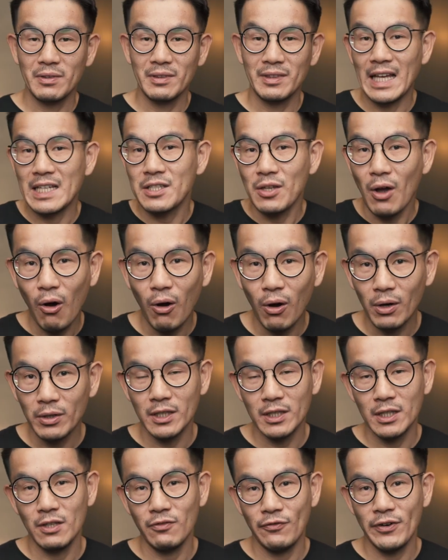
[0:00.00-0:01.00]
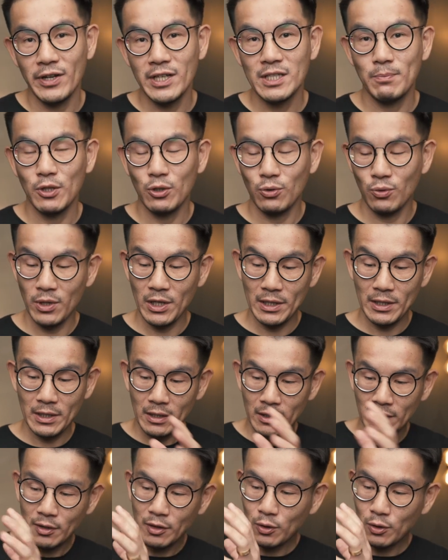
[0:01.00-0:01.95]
that's all the difference between